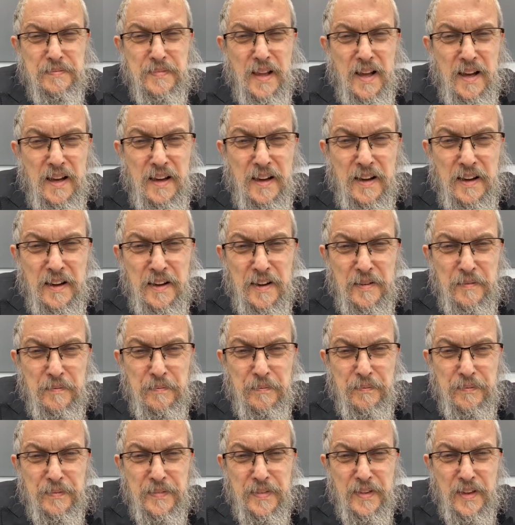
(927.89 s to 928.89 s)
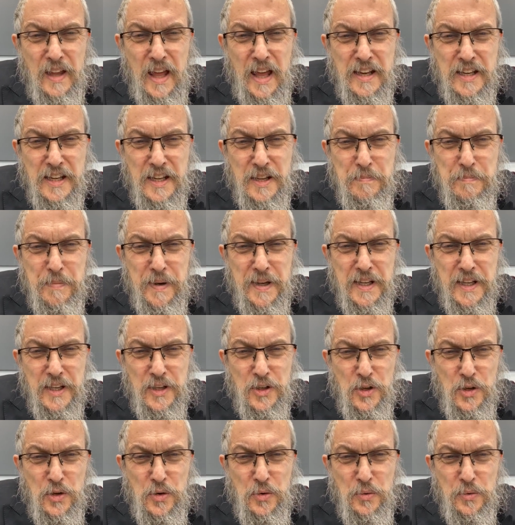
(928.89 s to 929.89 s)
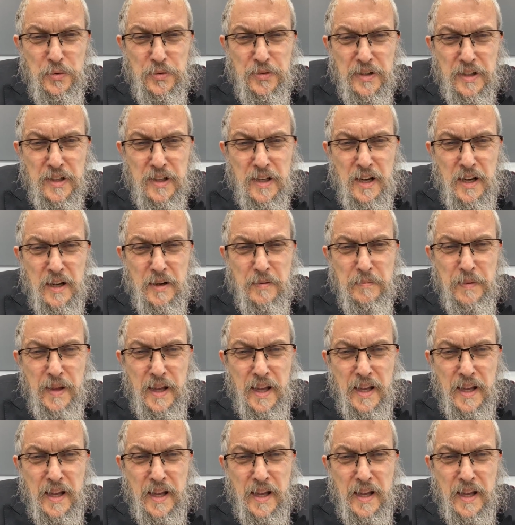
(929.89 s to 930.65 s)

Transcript: Um, anybody new to come